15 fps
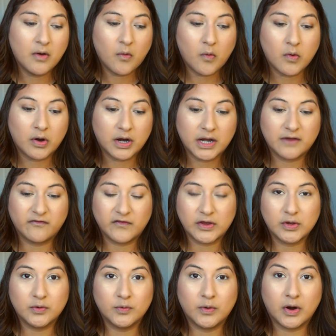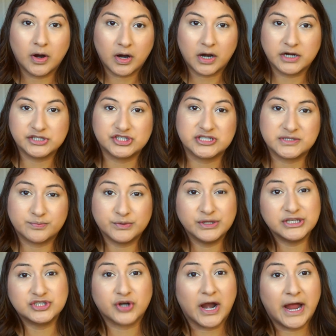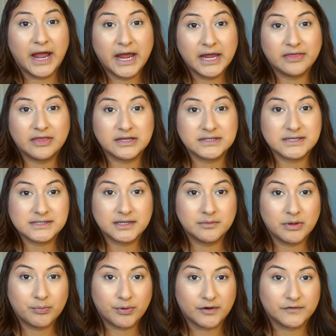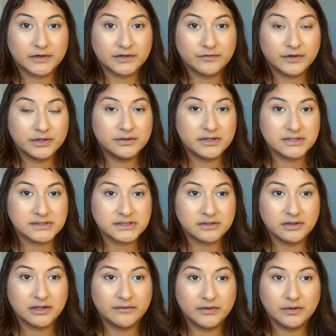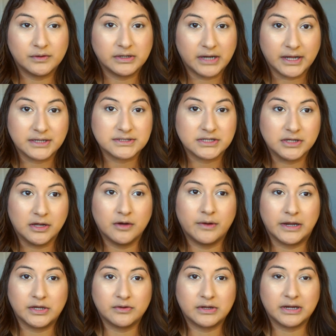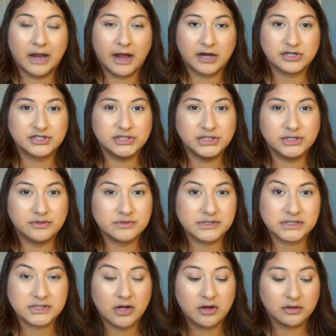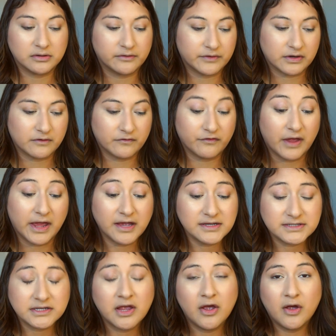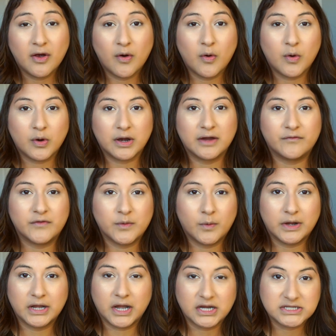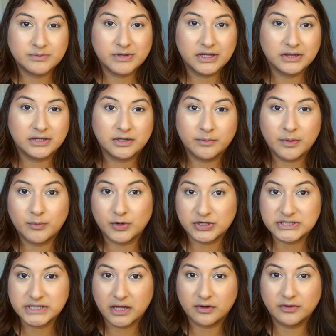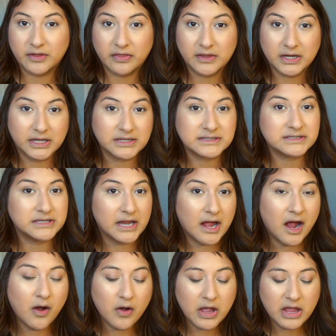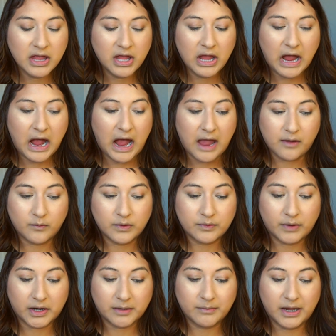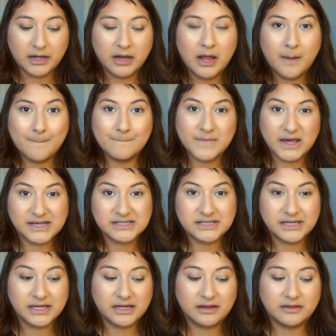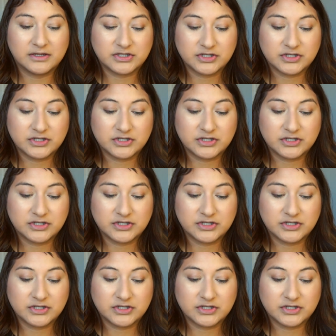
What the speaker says: or if you are just really dry, this is going to be perfect for you because it'll give you a nice glow, and you can actually use this all over your face. Or if you wanted it to be a little bit more subtle than it is now, I would recommend mixing the